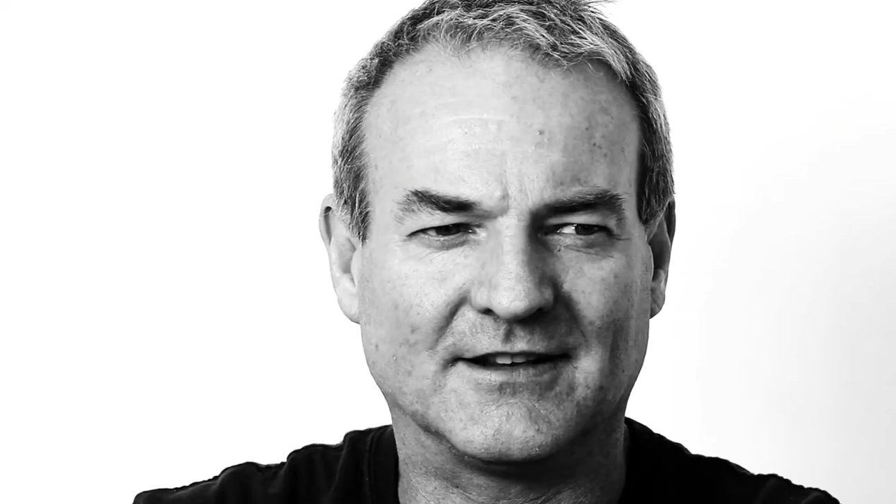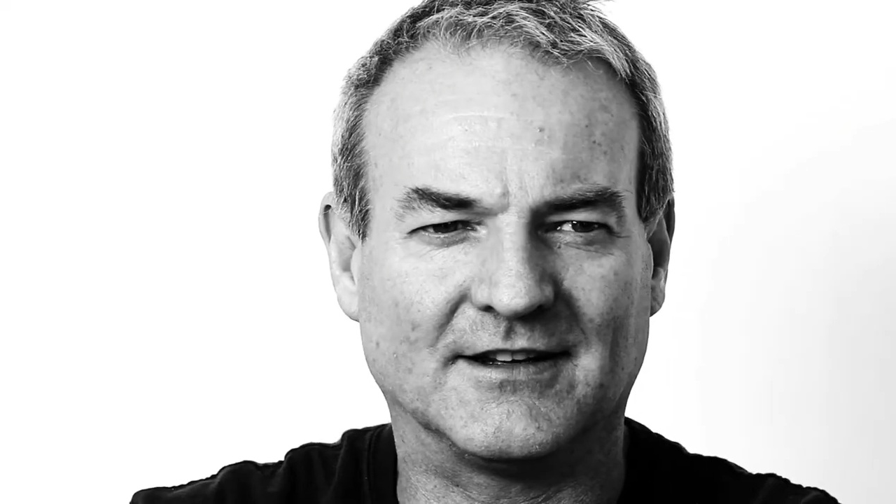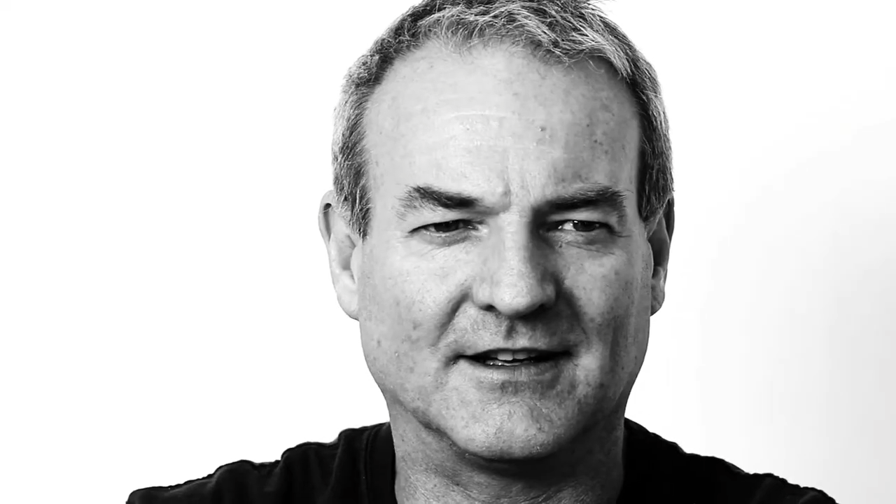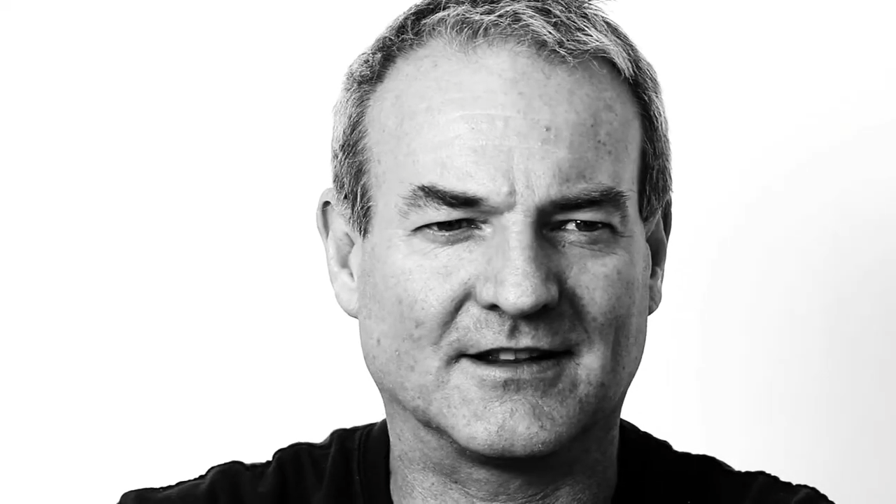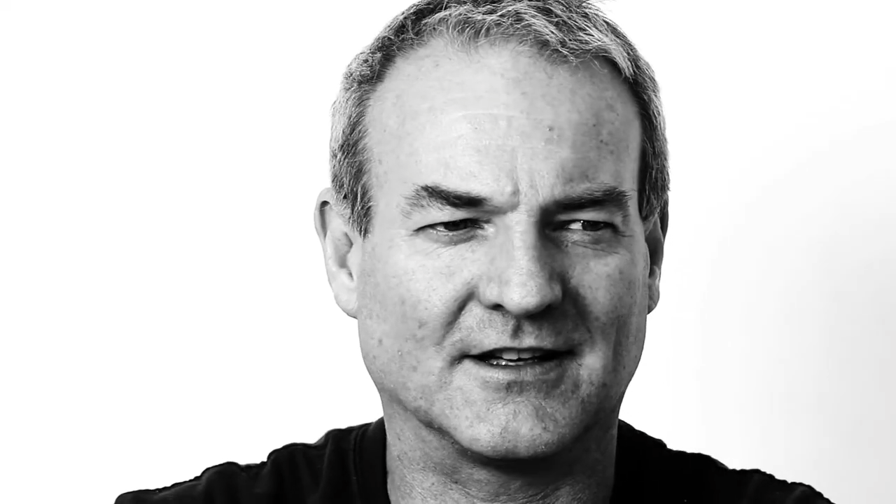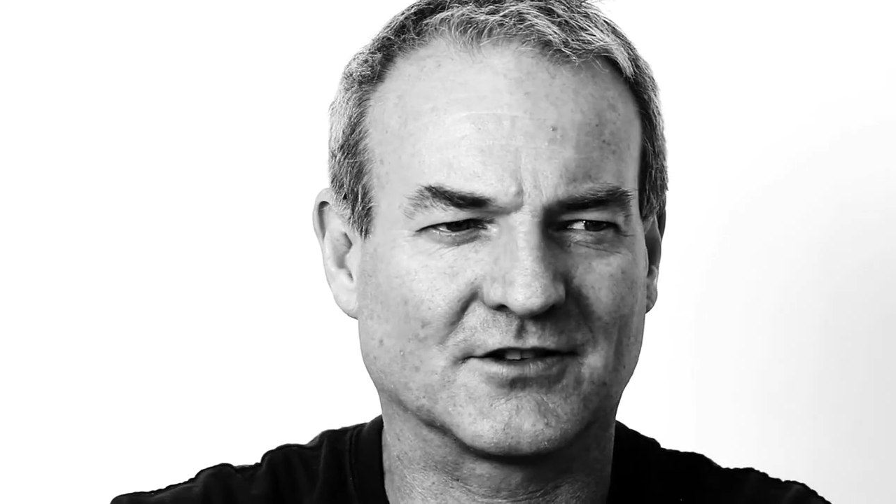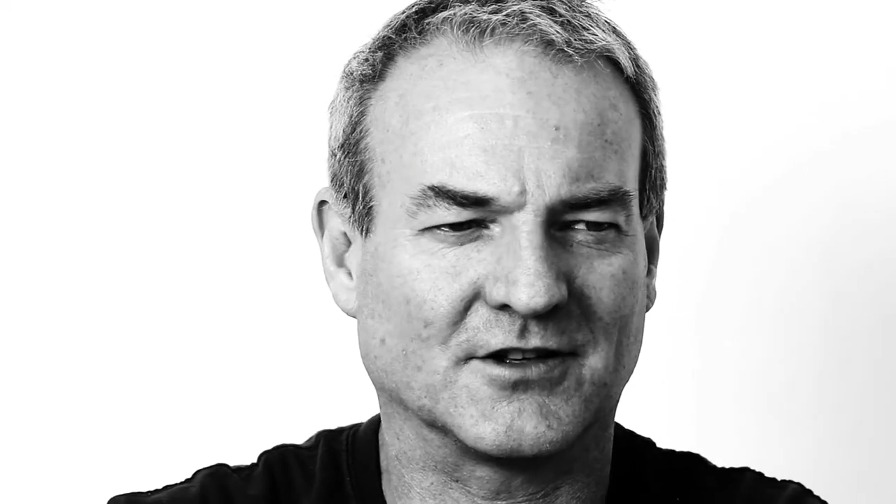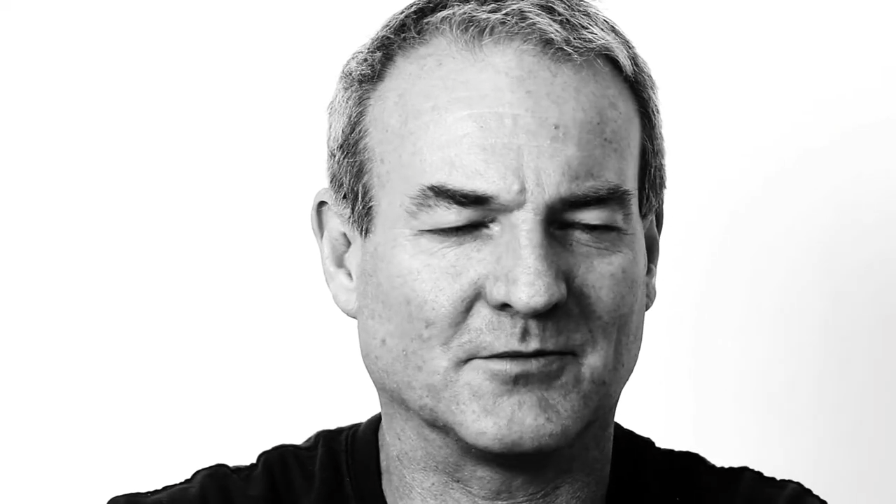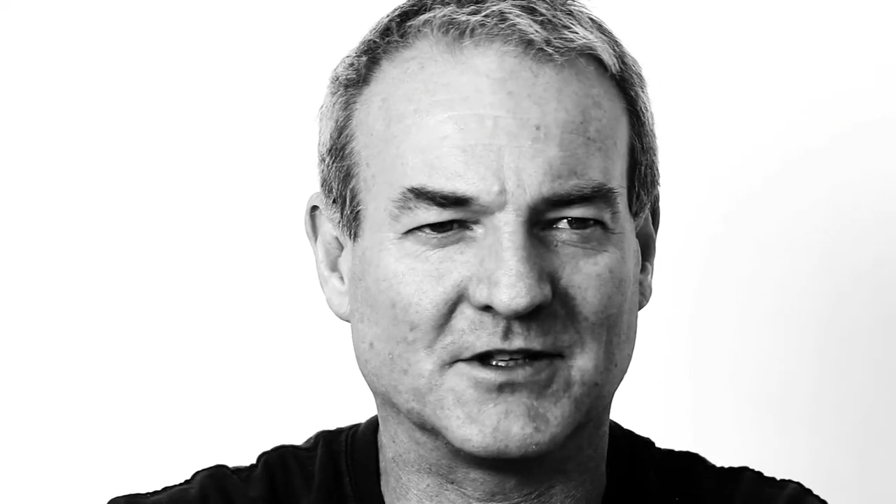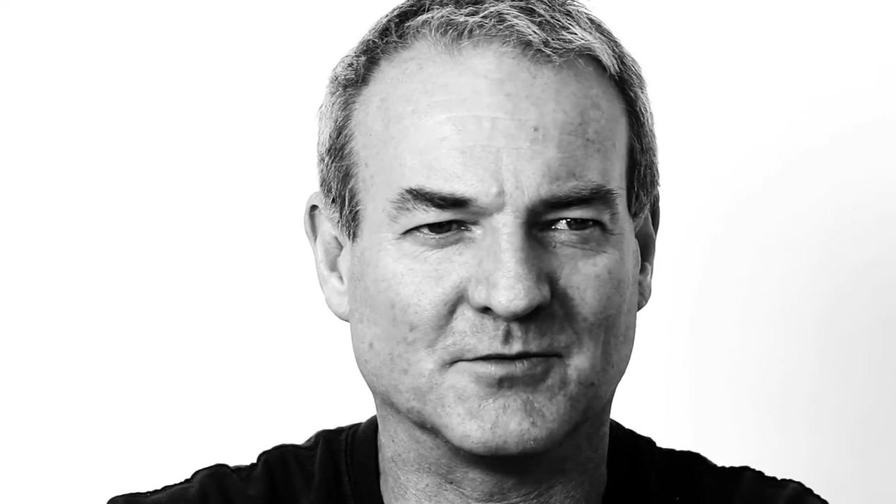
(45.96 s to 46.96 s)
think there's
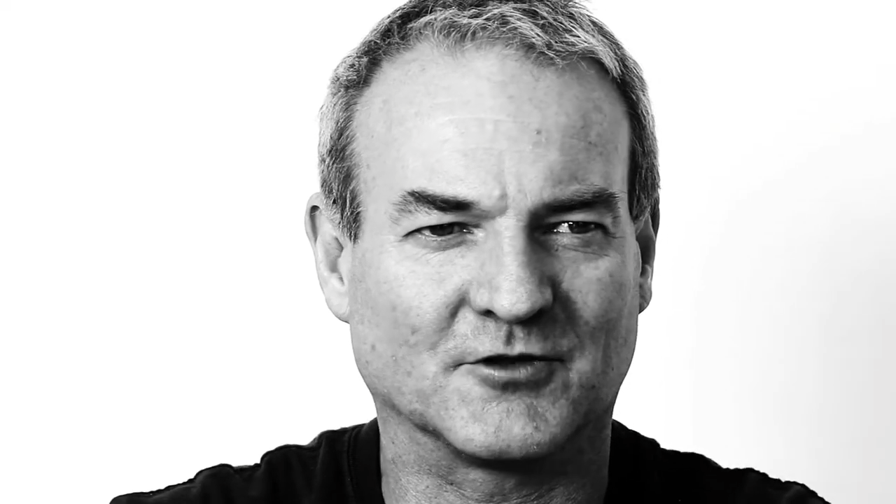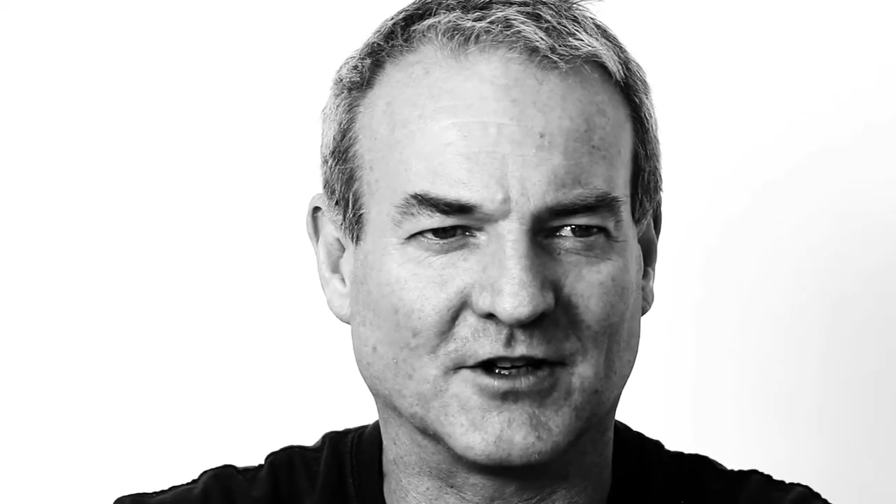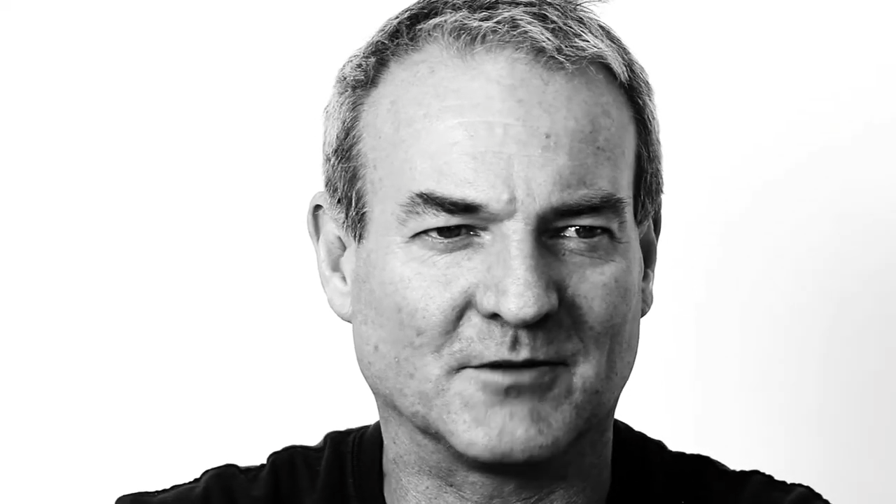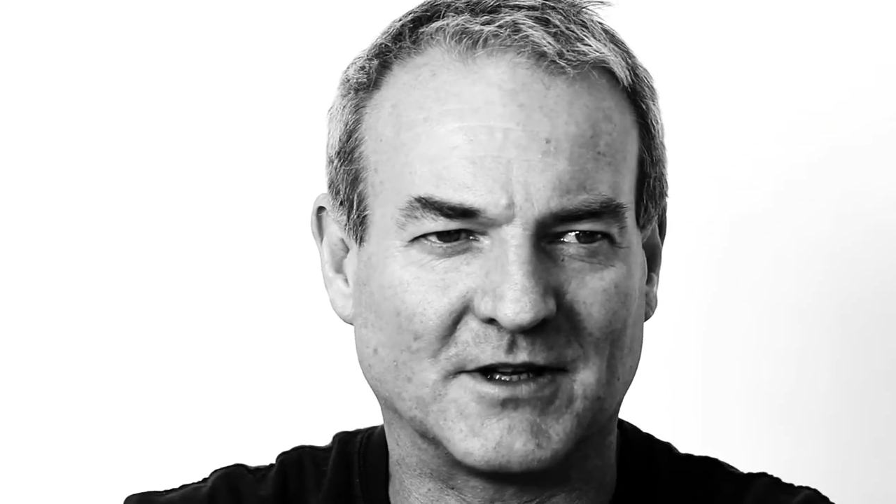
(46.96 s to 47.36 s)
got to be some Greek